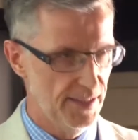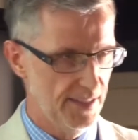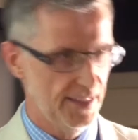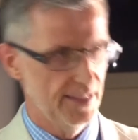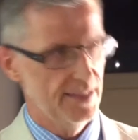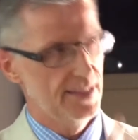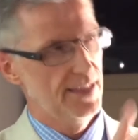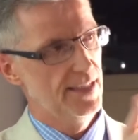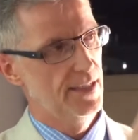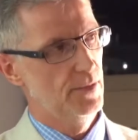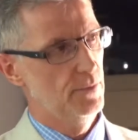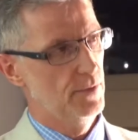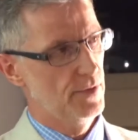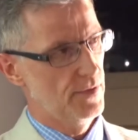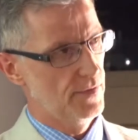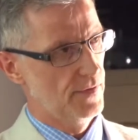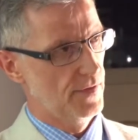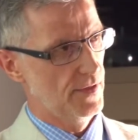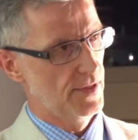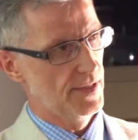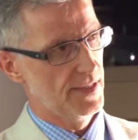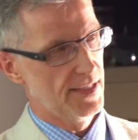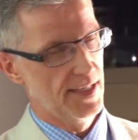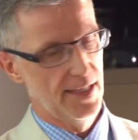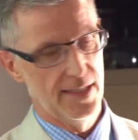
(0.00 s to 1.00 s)
internet was
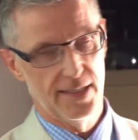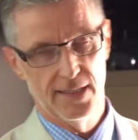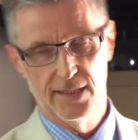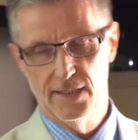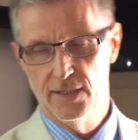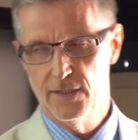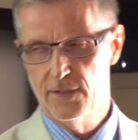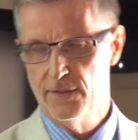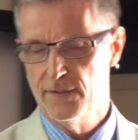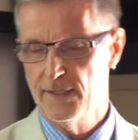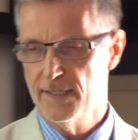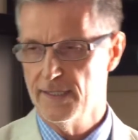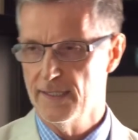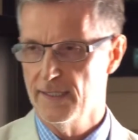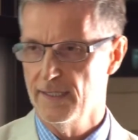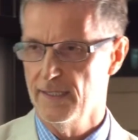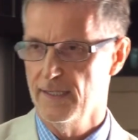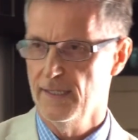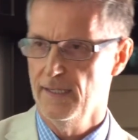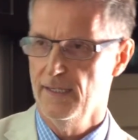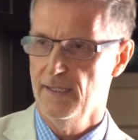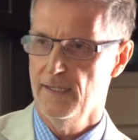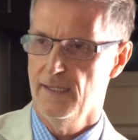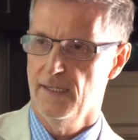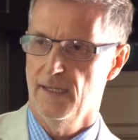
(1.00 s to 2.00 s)
first getting going.
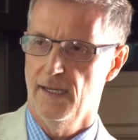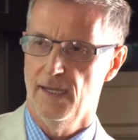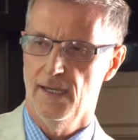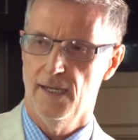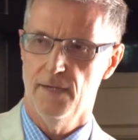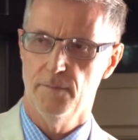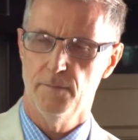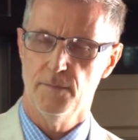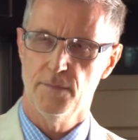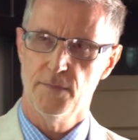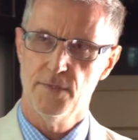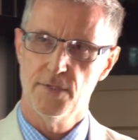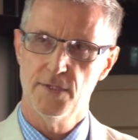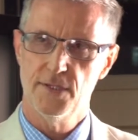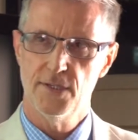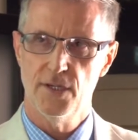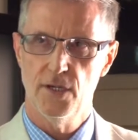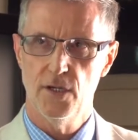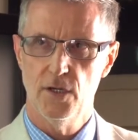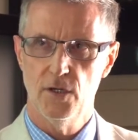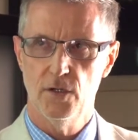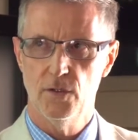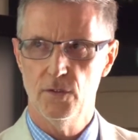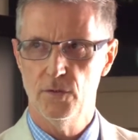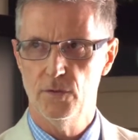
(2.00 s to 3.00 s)

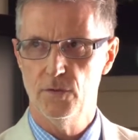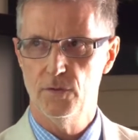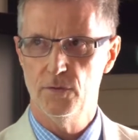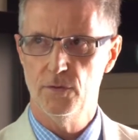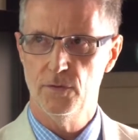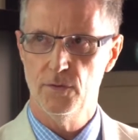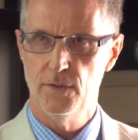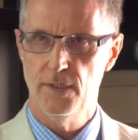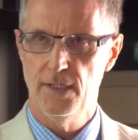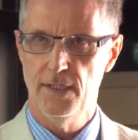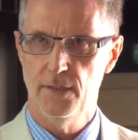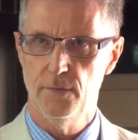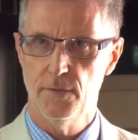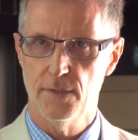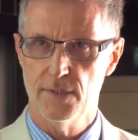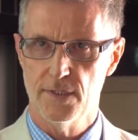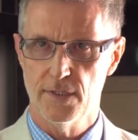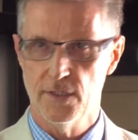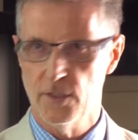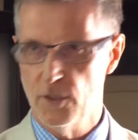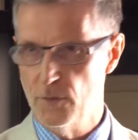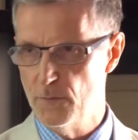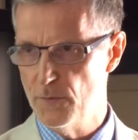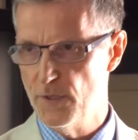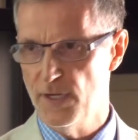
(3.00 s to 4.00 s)
So it was a
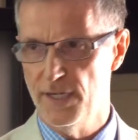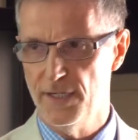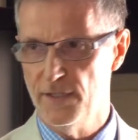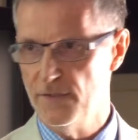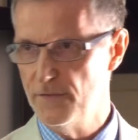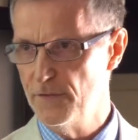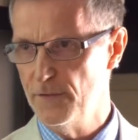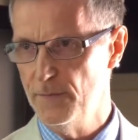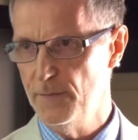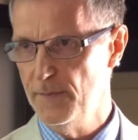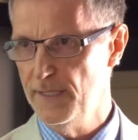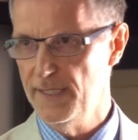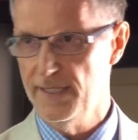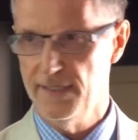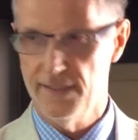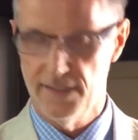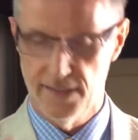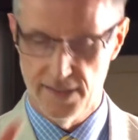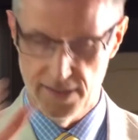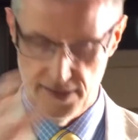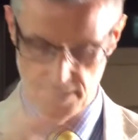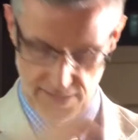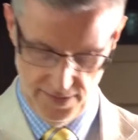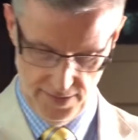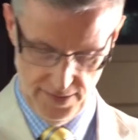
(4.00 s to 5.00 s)
no-brainer for me
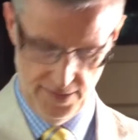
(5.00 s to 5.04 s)
that